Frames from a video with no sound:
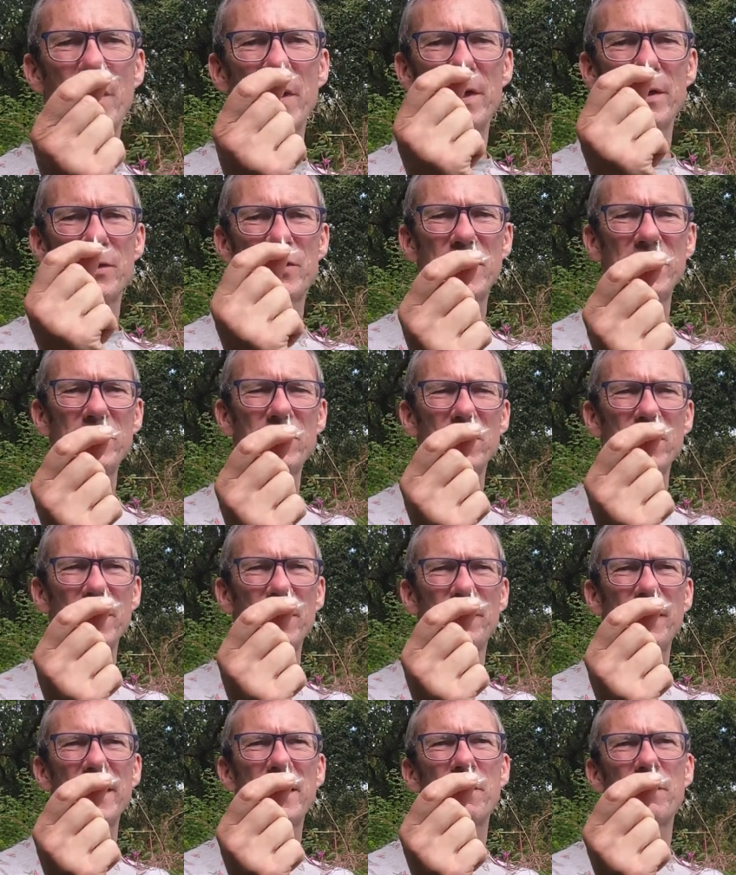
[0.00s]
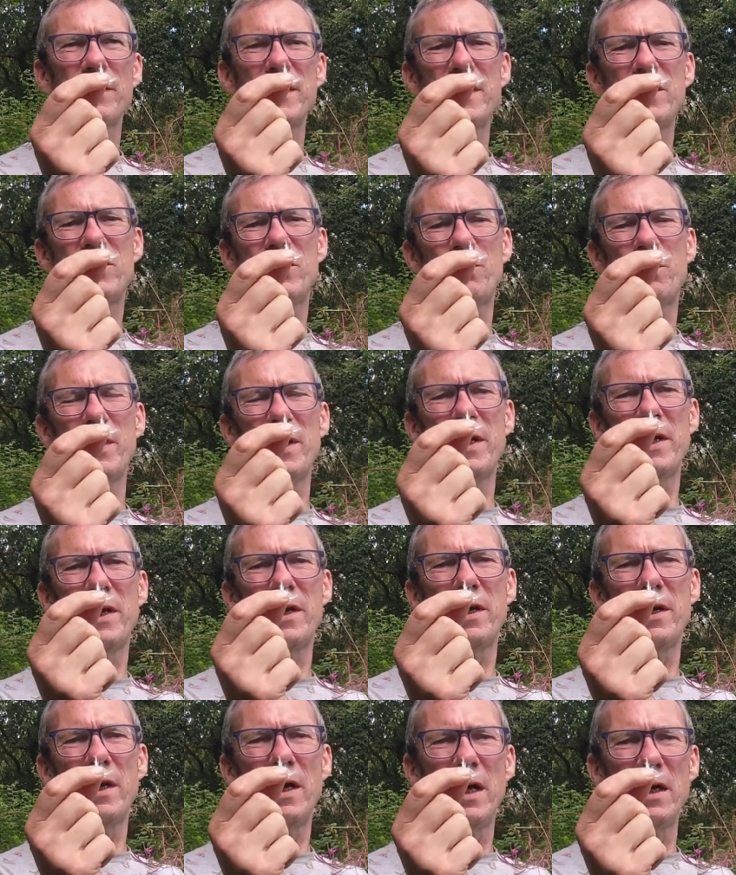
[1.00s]
essentially think of these as being
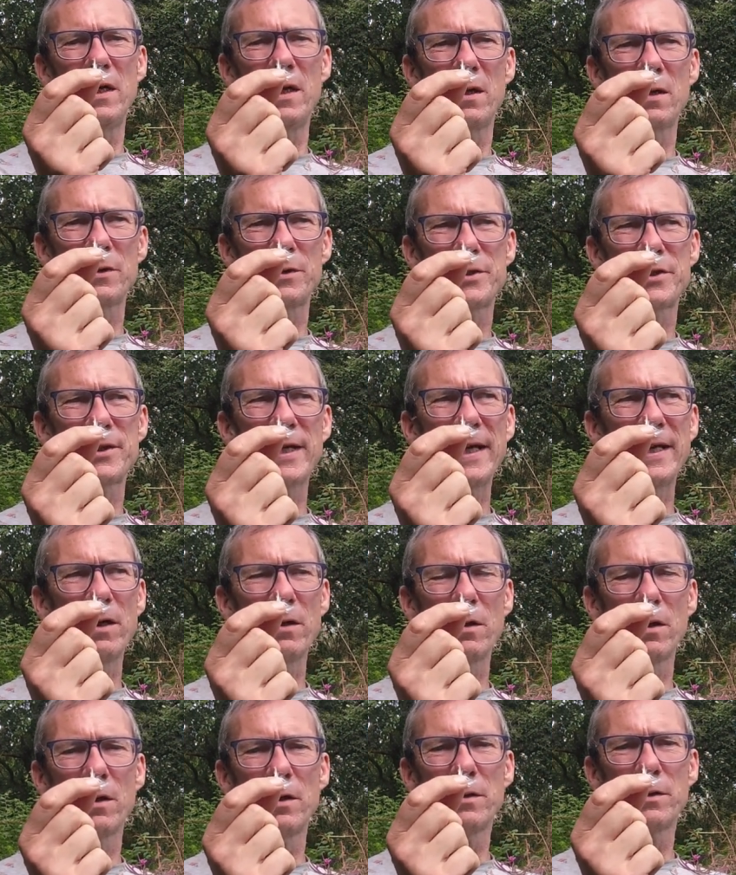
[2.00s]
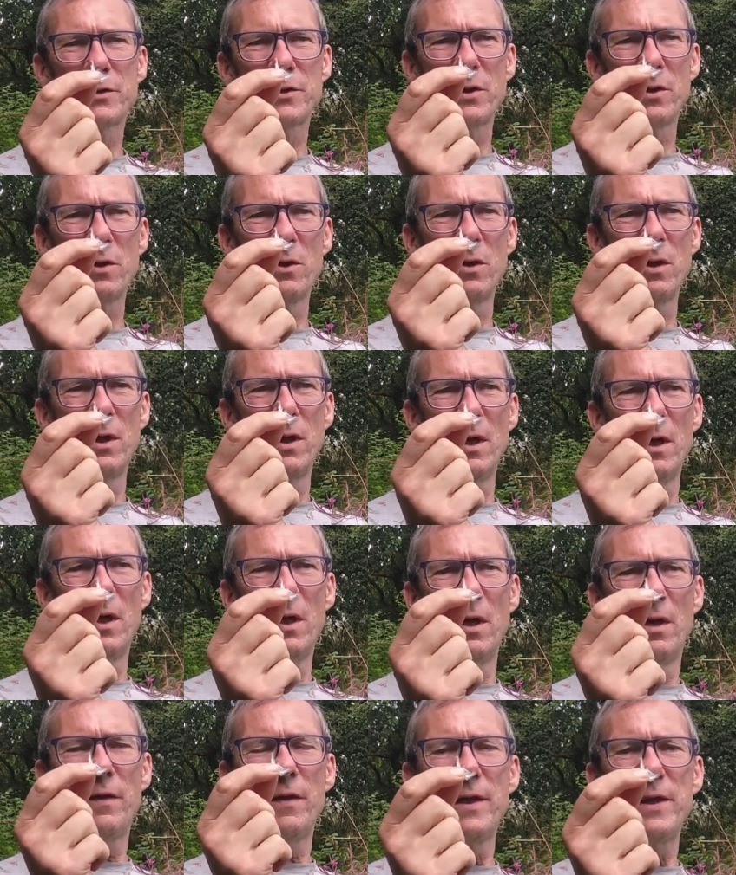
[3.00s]
a little sail. So
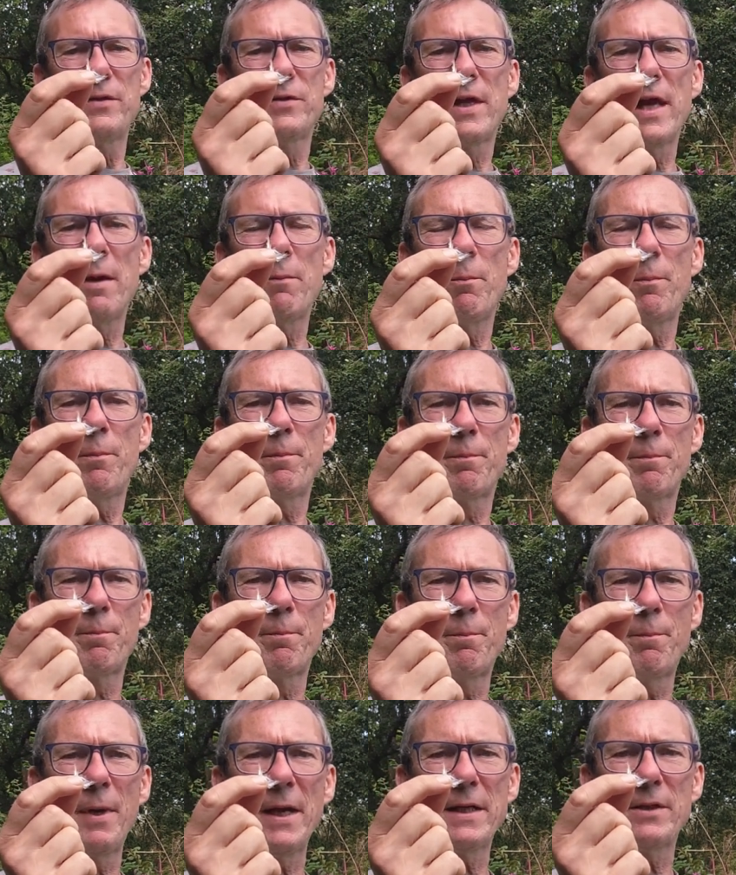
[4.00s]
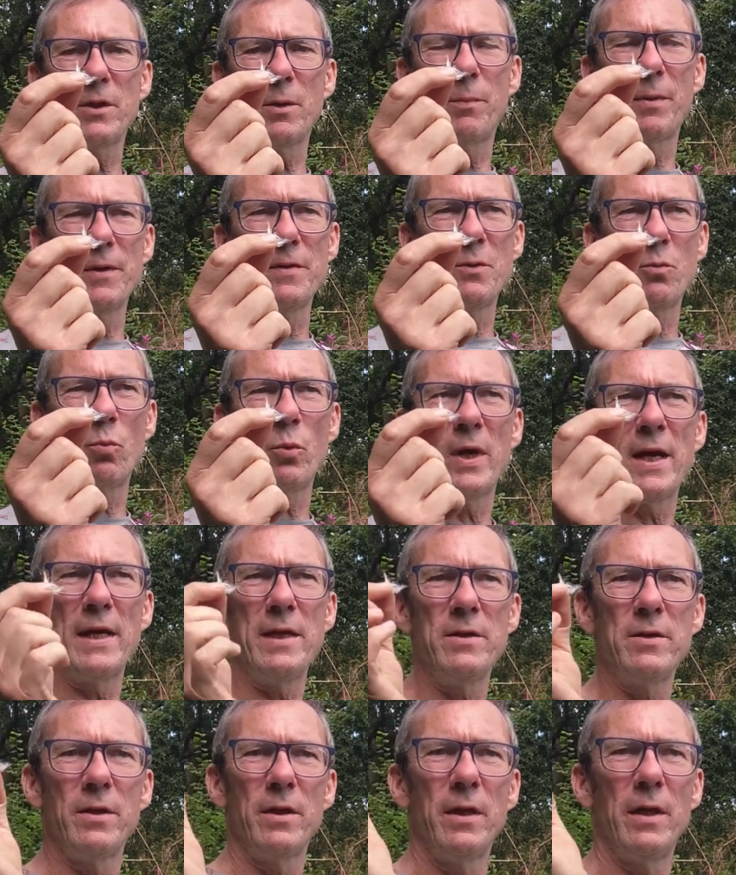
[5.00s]
these get picked up in the
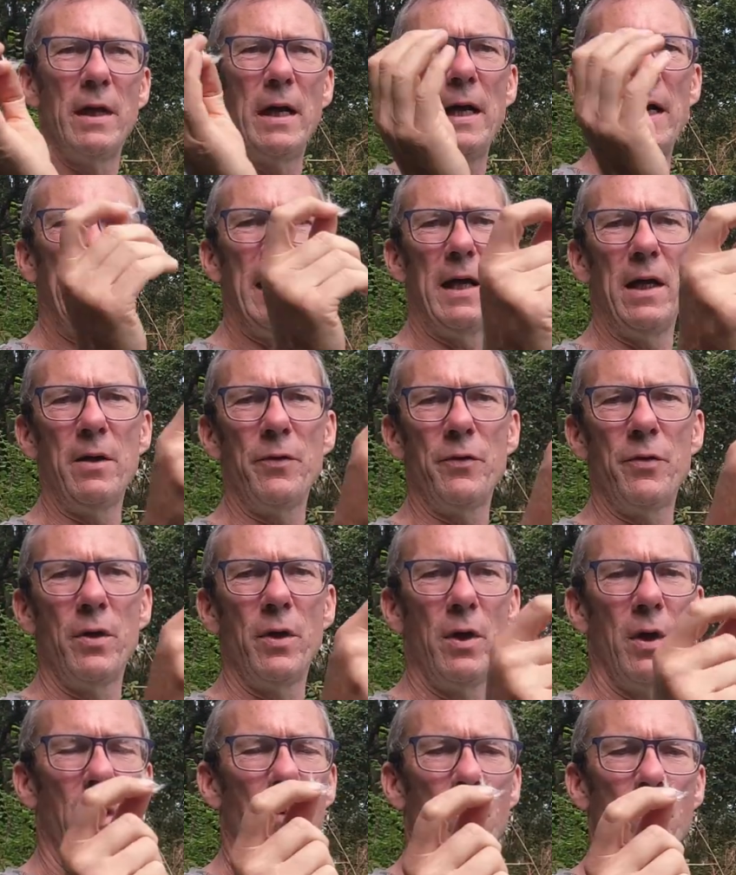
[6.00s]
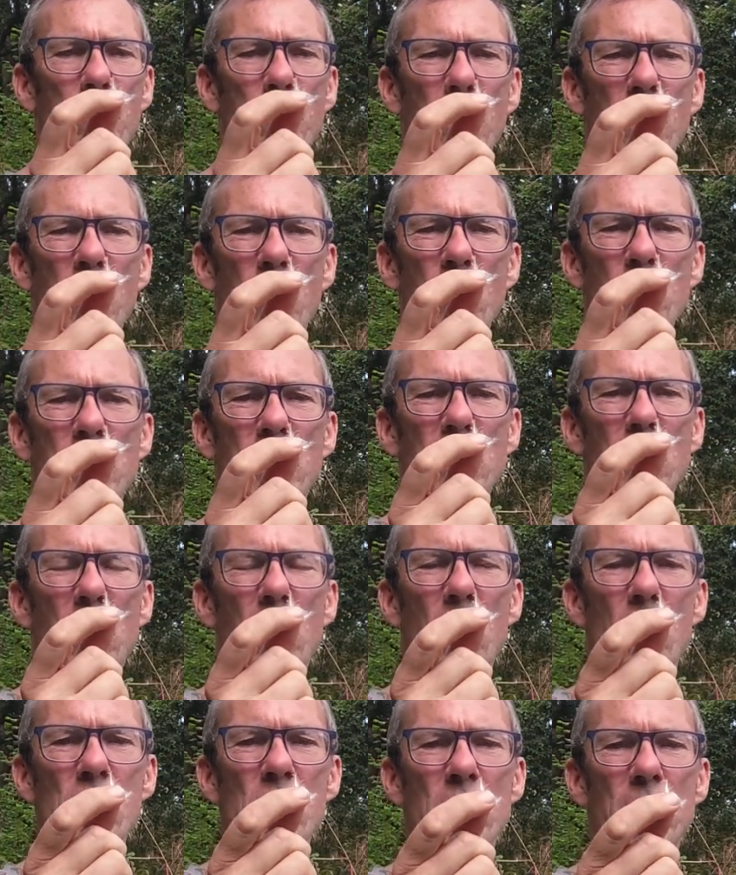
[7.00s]
wind and blown
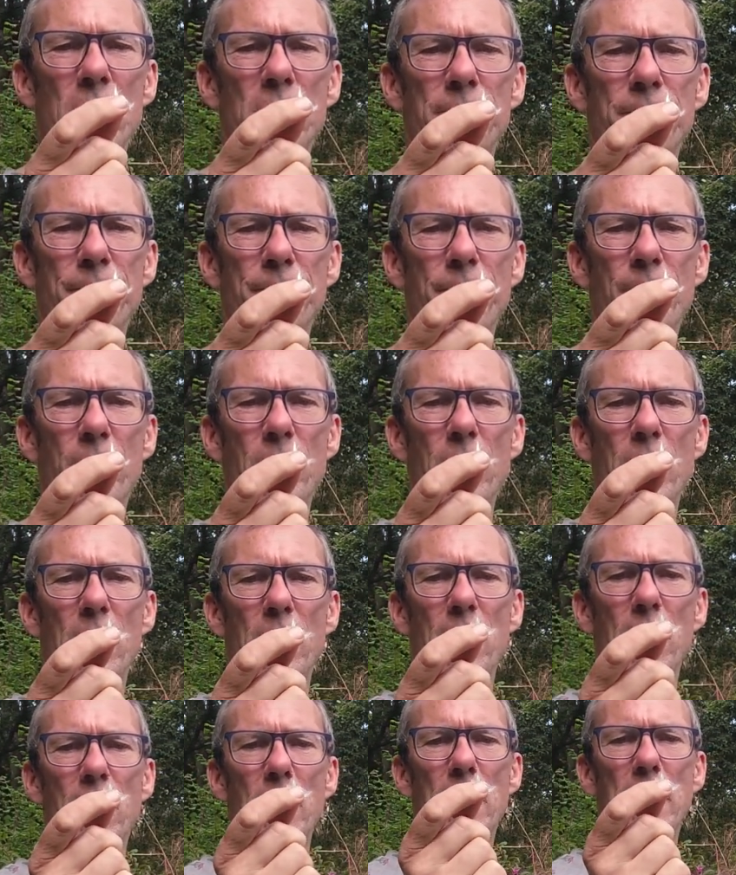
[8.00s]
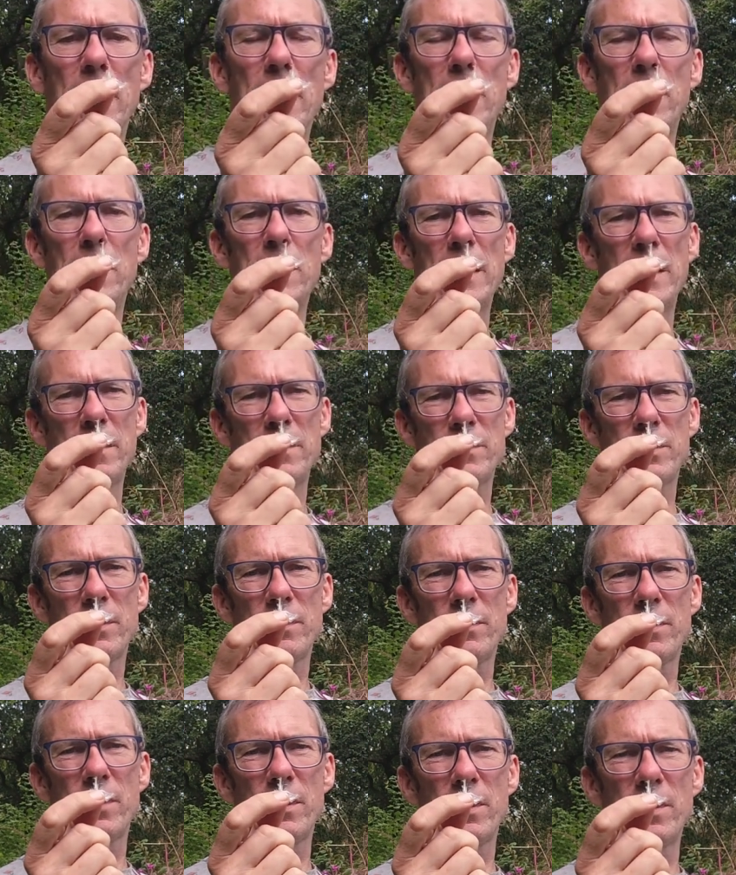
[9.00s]
along and
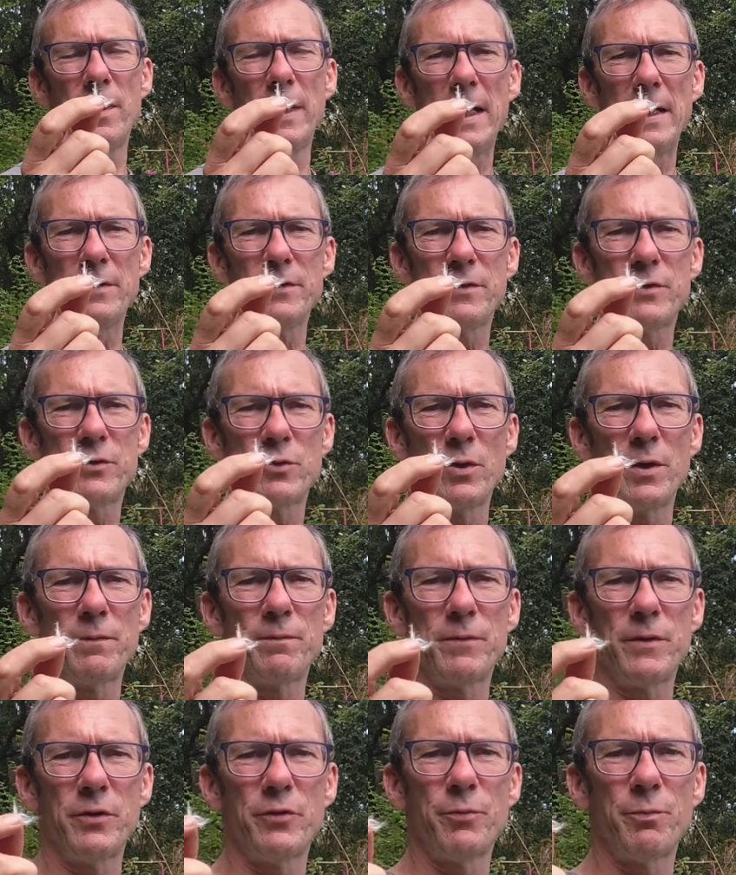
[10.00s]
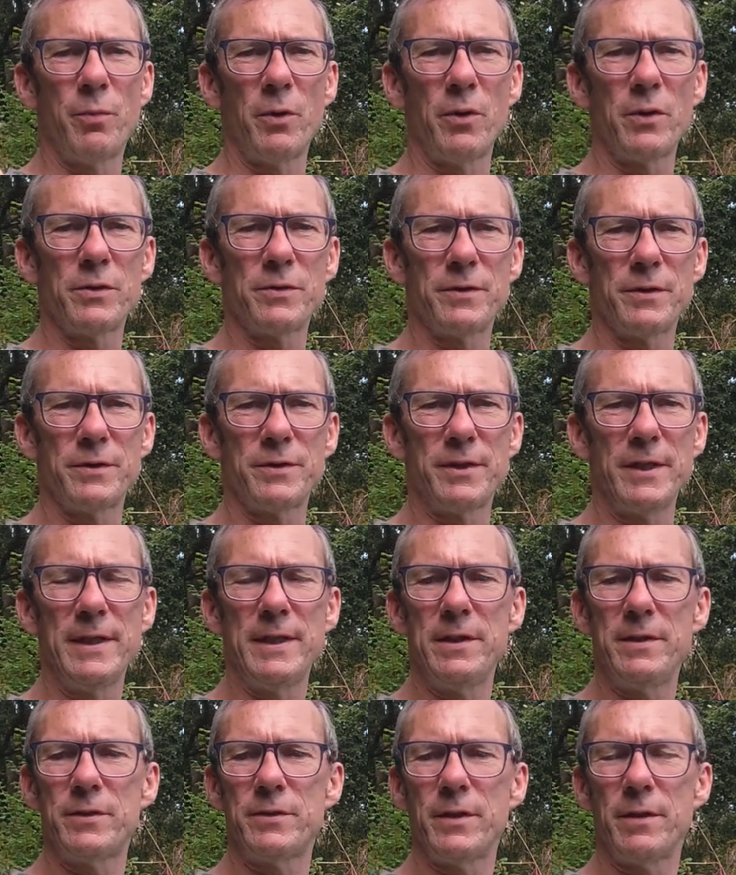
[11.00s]
sort of disperse the
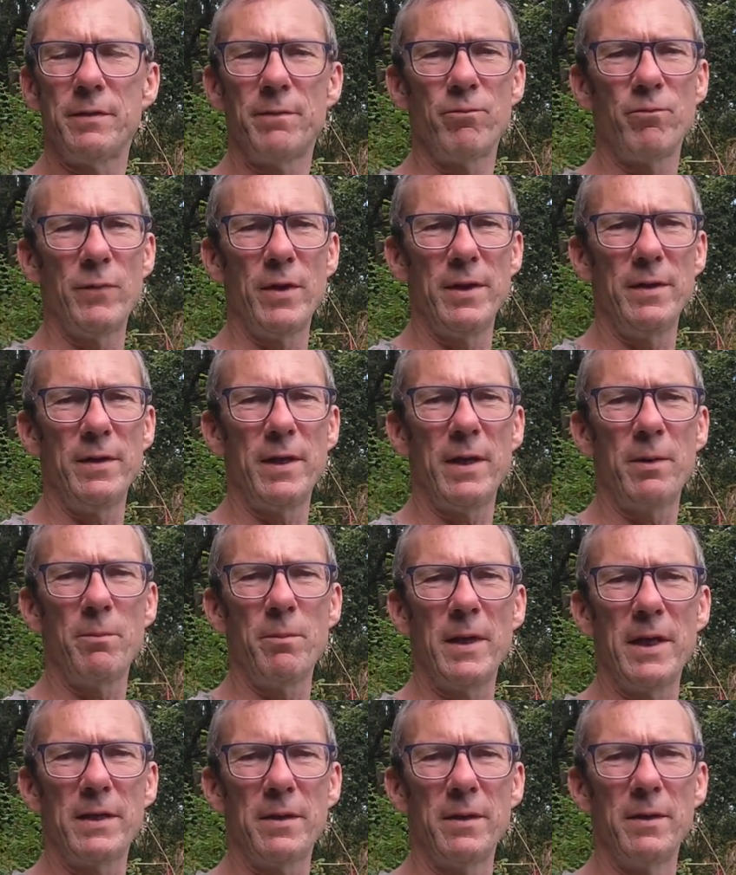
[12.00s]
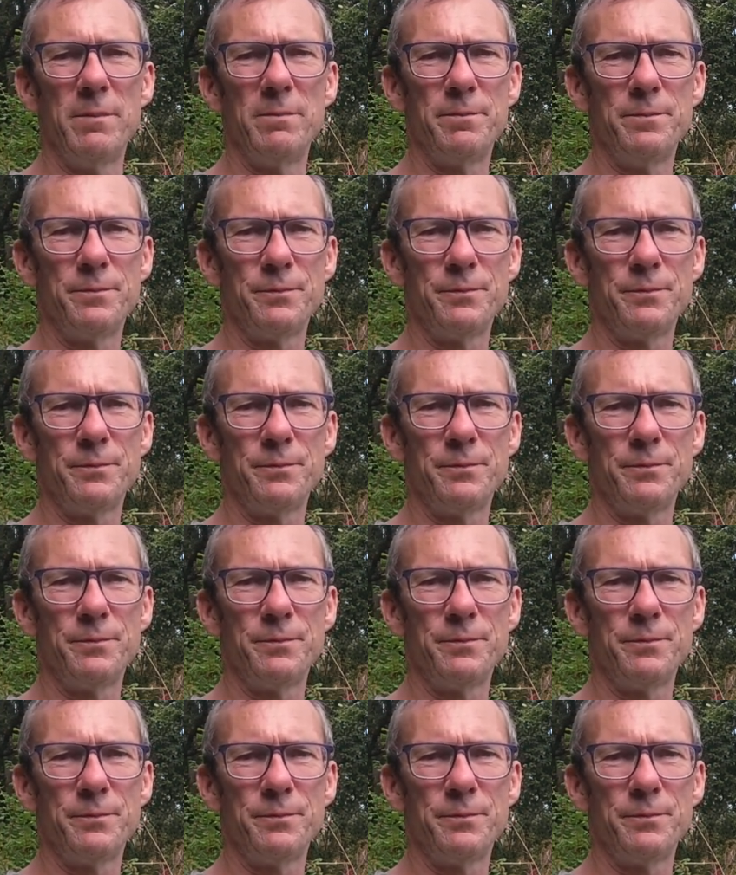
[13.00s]
seeds in that manner.